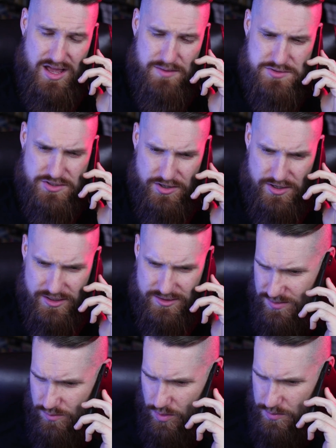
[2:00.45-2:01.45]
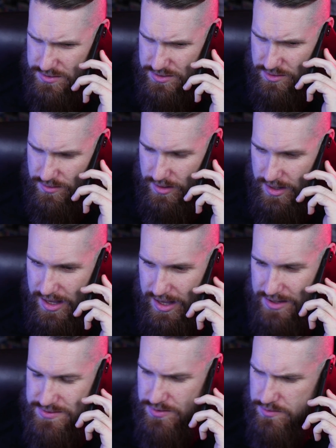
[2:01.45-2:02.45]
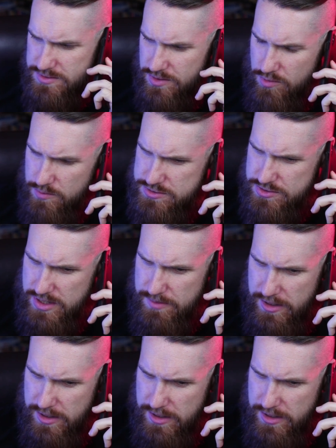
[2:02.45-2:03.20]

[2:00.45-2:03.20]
I'm sorry. What was your... Hey, how's it going? I'm sorry. What was your name